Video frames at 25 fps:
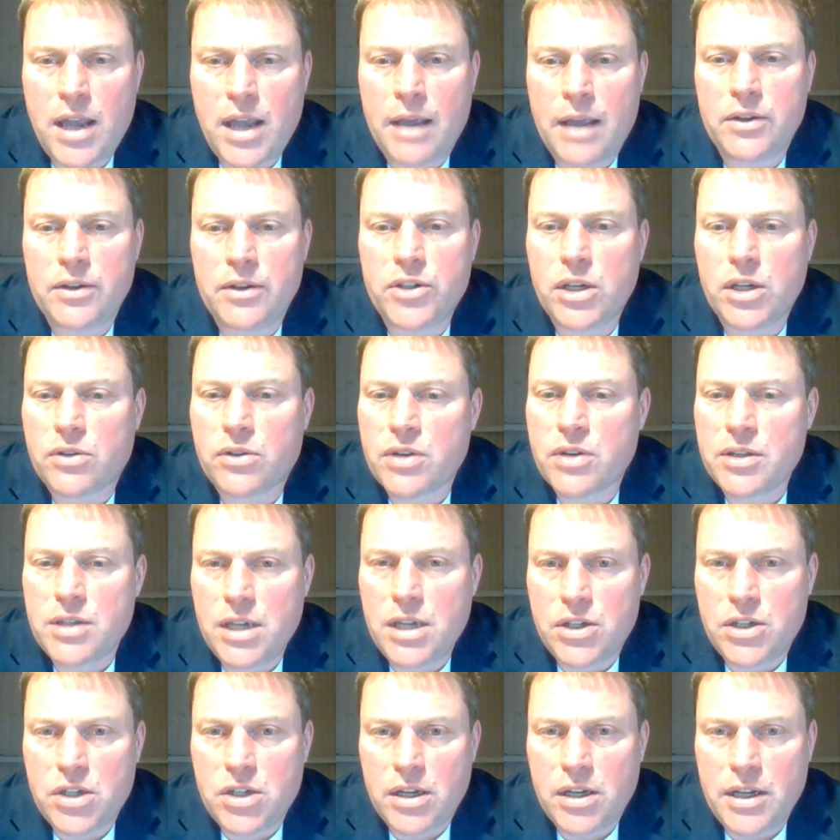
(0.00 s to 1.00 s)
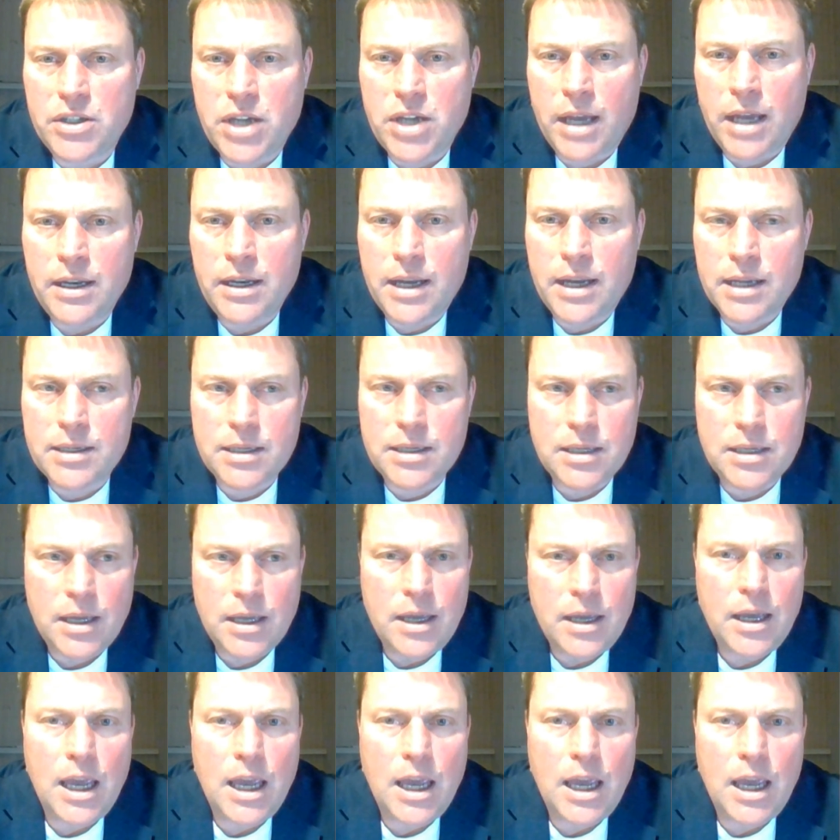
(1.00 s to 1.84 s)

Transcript: energy transition agendas